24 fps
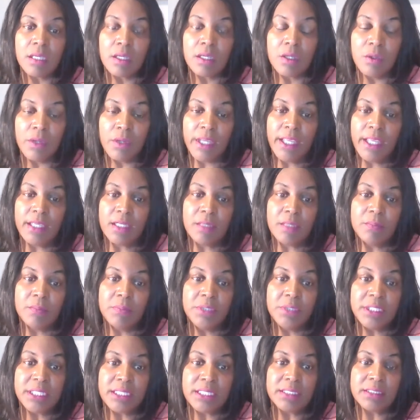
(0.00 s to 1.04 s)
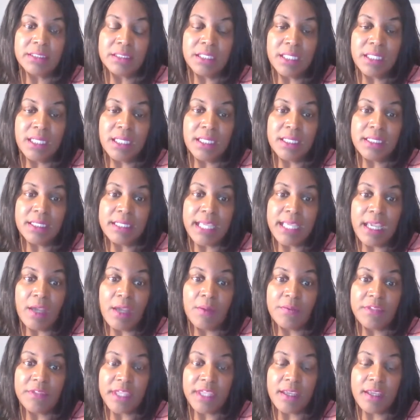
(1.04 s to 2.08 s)
go ahead and put it in
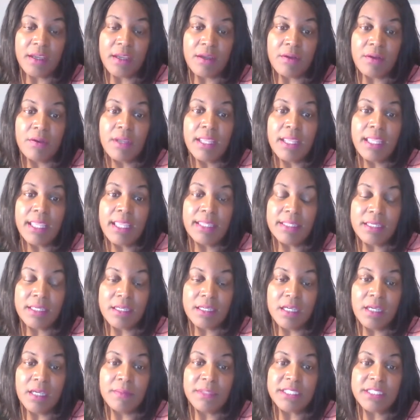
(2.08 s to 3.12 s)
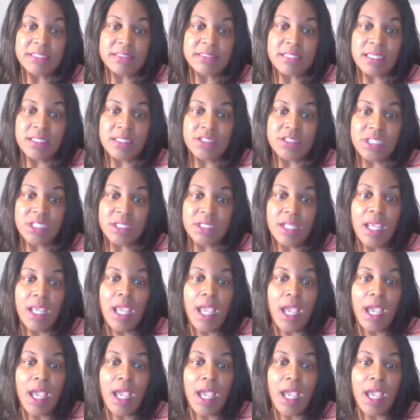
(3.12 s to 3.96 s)
down there in the comment section.